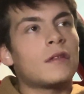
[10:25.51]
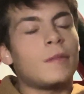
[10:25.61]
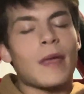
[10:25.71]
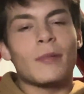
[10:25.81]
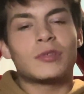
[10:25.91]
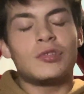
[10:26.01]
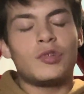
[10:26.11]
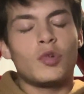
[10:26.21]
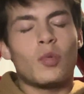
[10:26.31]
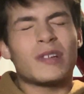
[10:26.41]
to be able to
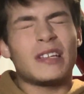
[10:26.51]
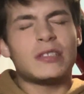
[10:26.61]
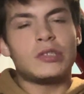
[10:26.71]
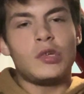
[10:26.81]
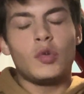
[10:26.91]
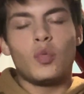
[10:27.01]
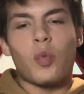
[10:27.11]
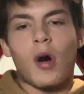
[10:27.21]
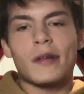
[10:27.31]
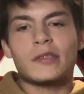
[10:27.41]
do what it is you
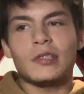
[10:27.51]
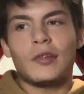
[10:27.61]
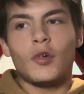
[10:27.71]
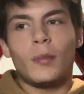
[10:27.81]
want to do,